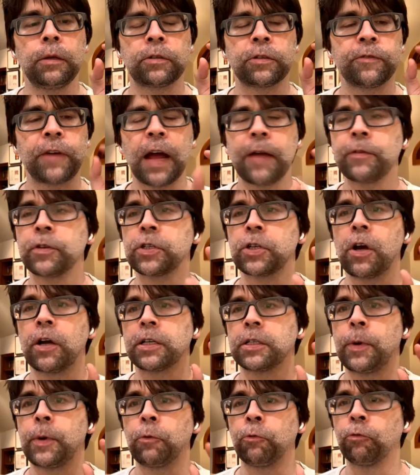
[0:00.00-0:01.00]
survivor song
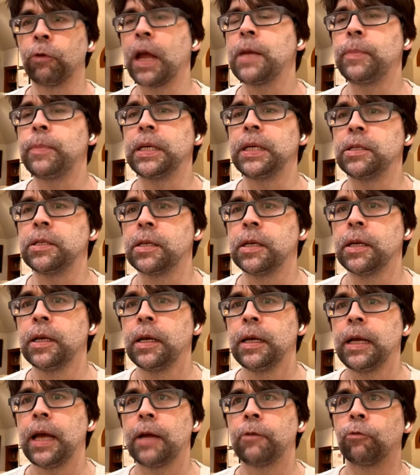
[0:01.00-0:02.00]
is about rabies
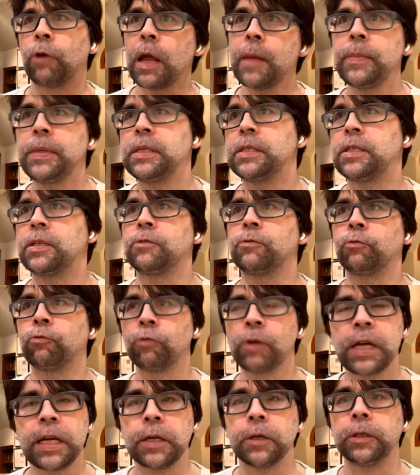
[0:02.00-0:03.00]
and rabies is
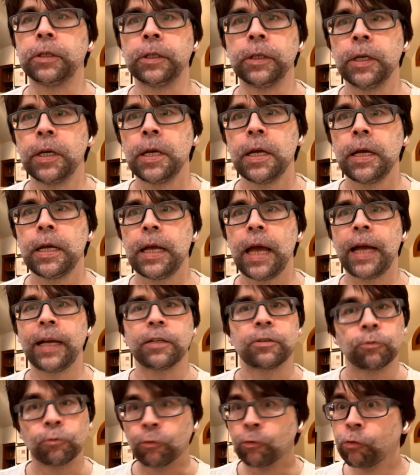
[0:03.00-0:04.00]
real
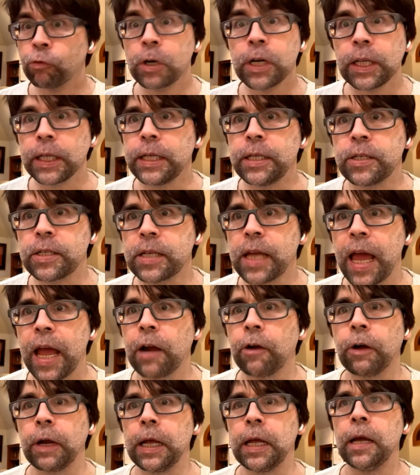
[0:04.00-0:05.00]
and it's really
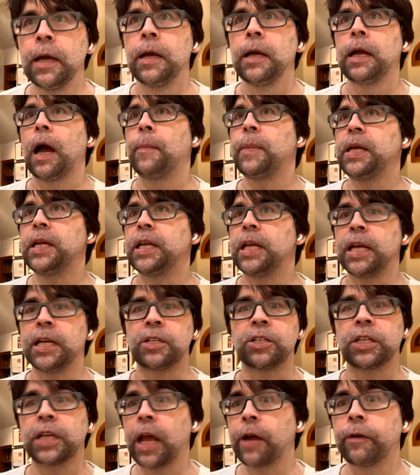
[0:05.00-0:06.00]
scary i mean
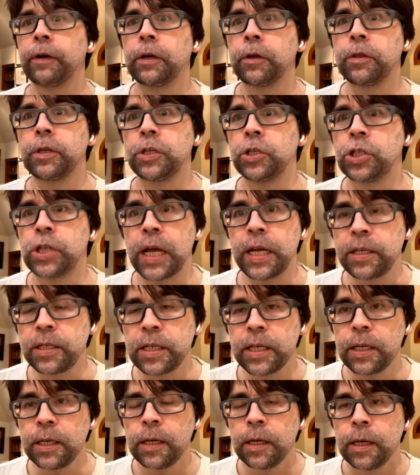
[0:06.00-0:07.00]
it's scarier than
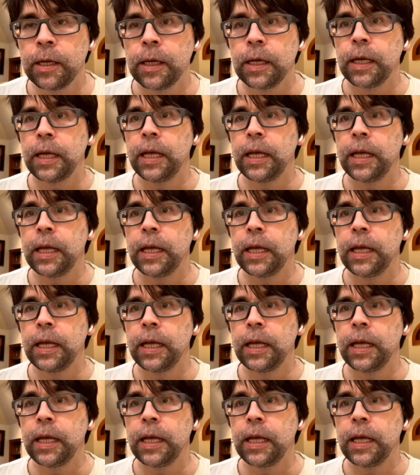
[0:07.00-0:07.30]
jason